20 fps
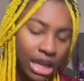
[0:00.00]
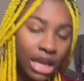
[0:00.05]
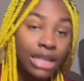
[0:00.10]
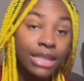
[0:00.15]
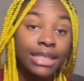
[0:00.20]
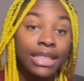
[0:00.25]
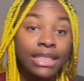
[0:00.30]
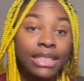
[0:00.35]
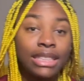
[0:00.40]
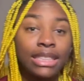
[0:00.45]

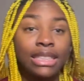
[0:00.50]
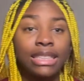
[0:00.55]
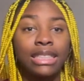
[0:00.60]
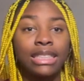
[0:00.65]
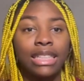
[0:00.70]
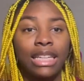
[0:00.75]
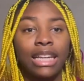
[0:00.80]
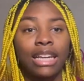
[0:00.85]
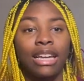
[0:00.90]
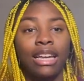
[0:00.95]

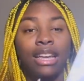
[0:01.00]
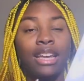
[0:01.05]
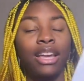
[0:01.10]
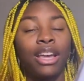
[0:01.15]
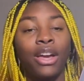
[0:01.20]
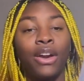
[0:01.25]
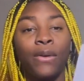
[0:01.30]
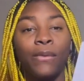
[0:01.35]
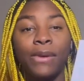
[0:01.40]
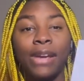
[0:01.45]
distancing.
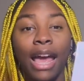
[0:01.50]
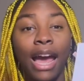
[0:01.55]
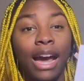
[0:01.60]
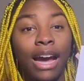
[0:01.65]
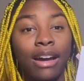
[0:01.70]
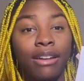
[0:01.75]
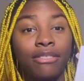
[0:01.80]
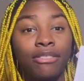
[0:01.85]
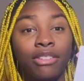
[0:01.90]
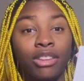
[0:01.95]
We
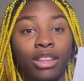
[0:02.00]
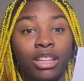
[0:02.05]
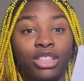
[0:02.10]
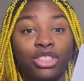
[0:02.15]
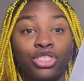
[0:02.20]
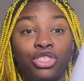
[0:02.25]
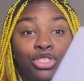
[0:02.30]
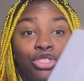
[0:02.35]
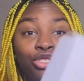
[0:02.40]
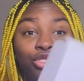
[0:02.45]
have the
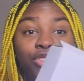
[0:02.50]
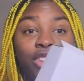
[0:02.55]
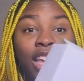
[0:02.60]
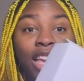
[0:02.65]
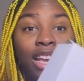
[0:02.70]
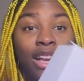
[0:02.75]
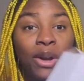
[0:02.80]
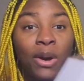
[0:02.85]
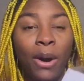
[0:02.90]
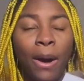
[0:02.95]

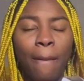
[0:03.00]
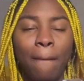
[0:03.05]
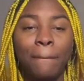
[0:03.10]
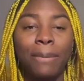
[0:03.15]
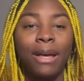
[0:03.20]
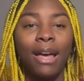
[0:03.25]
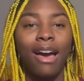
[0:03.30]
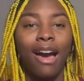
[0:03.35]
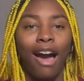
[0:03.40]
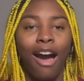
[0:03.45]
Juve
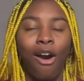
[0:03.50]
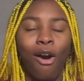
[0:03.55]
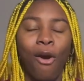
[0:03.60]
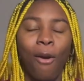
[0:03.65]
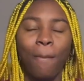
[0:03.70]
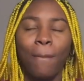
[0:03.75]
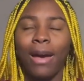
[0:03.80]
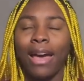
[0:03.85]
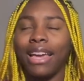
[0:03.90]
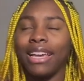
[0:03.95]
cup.
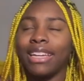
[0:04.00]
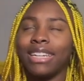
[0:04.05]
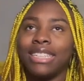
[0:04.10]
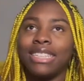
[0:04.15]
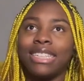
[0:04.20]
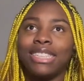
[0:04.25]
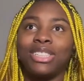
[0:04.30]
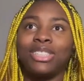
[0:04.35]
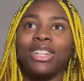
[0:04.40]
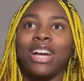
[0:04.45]
Oh my
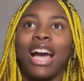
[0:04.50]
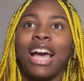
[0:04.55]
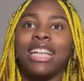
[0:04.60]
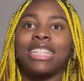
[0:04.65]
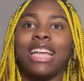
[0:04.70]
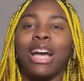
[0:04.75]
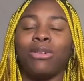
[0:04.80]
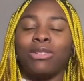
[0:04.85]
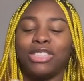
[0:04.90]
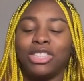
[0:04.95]
goodness, you guys,
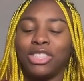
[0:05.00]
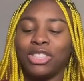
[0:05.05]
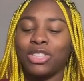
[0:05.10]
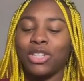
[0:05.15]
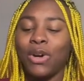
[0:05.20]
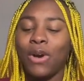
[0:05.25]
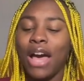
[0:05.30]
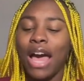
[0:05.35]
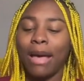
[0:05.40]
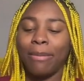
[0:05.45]
I was
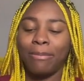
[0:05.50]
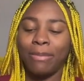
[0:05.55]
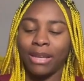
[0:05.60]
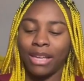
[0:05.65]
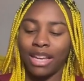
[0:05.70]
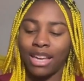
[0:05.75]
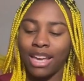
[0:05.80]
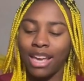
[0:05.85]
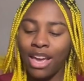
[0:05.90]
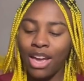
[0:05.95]
so
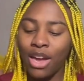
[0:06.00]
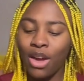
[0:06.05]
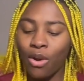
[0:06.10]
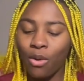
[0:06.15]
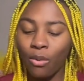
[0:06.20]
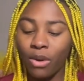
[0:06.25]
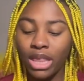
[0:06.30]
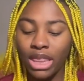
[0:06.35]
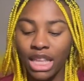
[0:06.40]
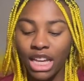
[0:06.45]
happy
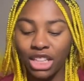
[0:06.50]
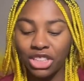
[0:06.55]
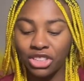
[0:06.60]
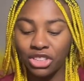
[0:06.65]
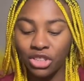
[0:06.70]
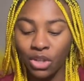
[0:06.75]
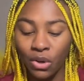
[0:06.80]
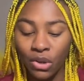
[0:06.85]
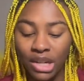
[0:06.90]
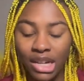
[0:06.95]
when they
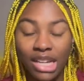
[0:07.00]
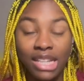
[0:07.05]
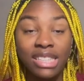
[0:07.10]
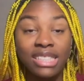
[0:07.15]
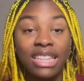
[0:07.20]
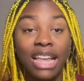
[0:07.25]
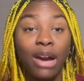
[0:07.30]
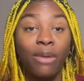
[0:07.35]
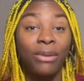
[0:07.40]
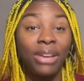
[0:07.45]
showed us
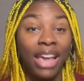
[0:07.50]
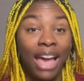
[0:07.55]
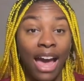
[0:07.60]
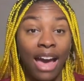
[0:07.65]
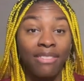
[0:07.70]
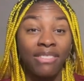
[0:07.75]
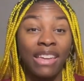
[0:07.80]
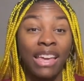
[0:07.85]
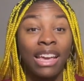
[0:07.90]
that we have a